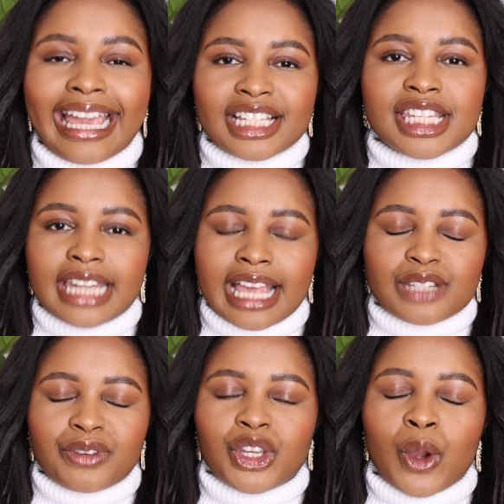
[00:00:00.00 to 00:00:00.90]
In
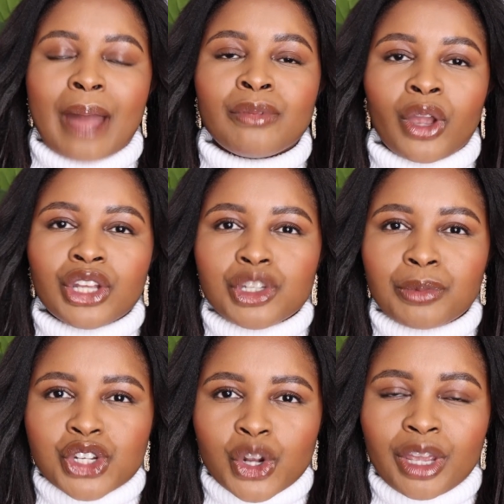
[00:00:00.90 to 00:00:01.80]
today's video, I'm going to
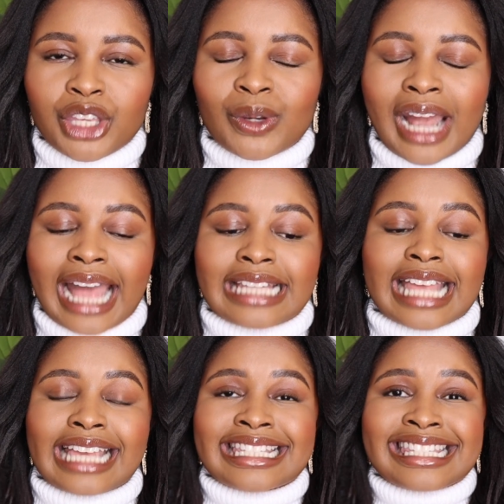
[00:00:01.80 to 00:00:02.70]
be showing you guys
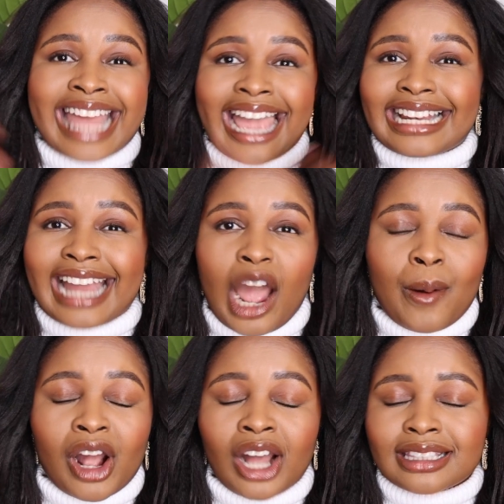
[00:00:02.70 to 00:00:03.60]
exactly how
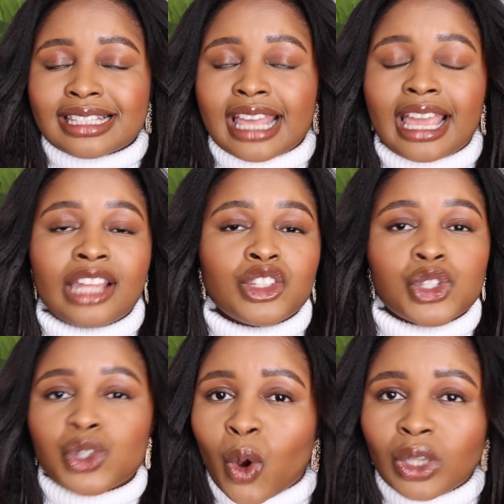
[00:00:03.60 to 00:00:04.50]
I got this hair
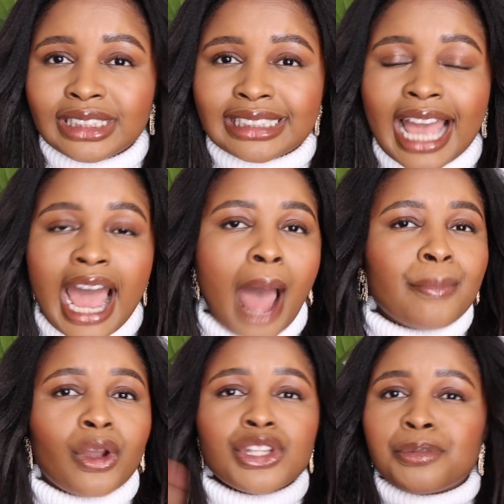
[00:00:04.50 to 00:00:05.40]
installed.
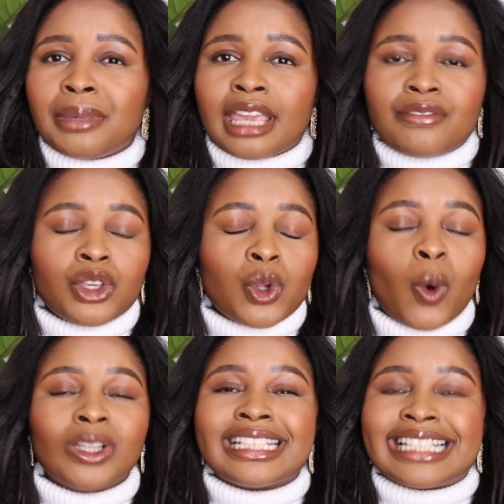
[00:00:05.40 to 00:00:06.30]
I'm going to be giving you
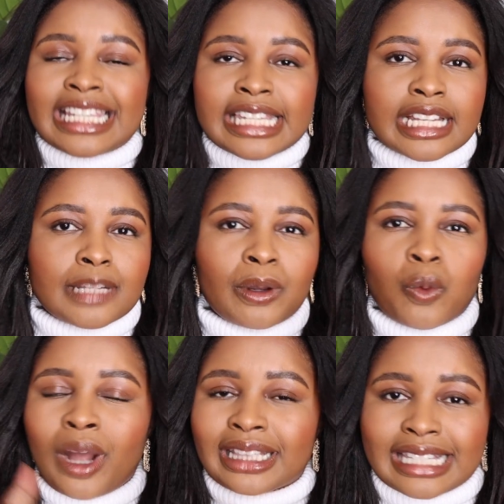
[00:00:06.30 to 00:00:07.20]
all the details
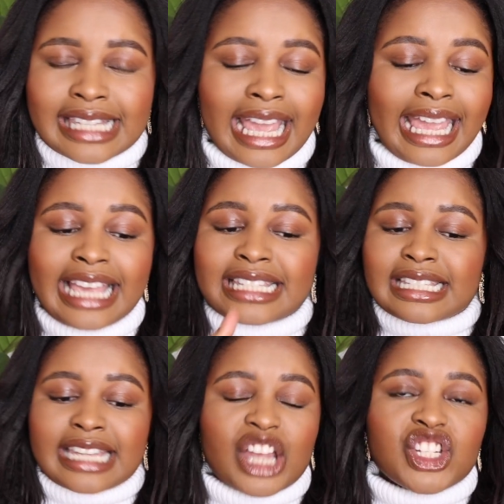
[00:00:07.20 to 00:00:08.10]
about what this hair is, the
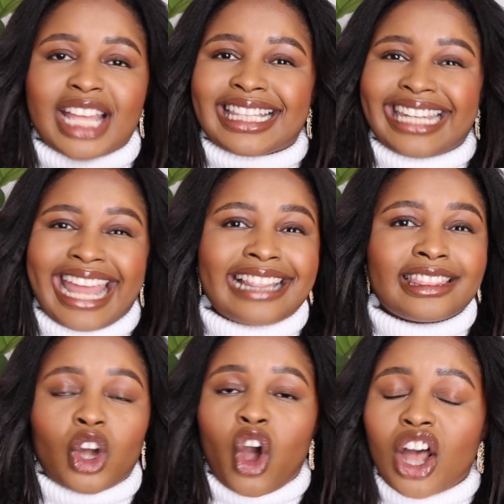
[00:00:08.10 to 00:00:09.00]
texture, the
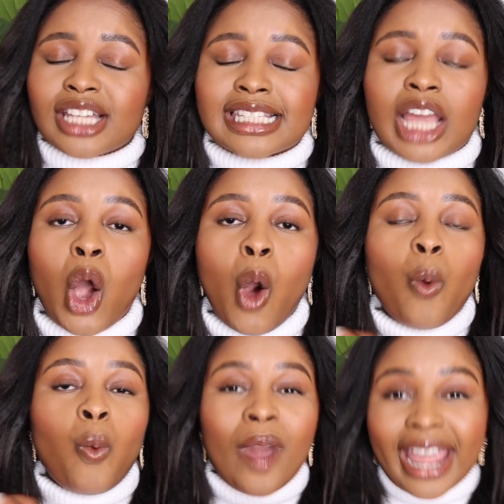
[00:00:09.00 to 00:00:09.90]
length, the cost,
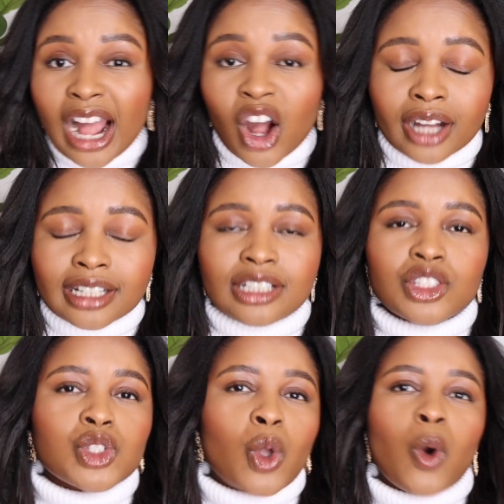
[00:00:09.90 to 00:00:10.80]
where I got it
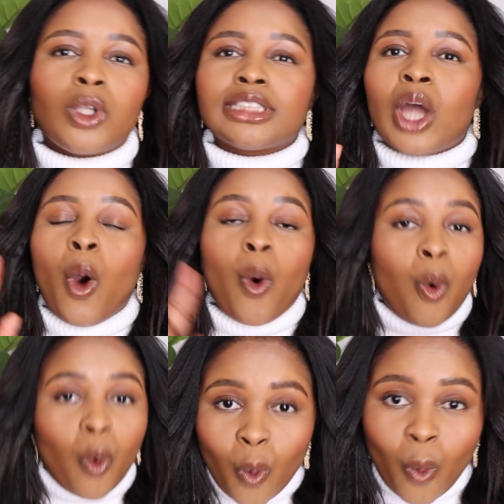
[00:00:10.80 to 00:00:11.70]
installed,
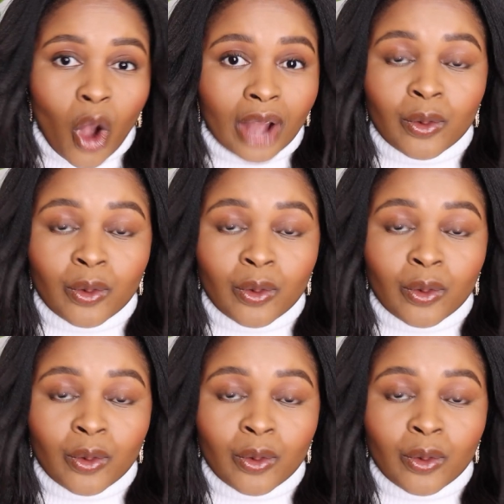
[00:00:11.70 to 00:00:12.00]
who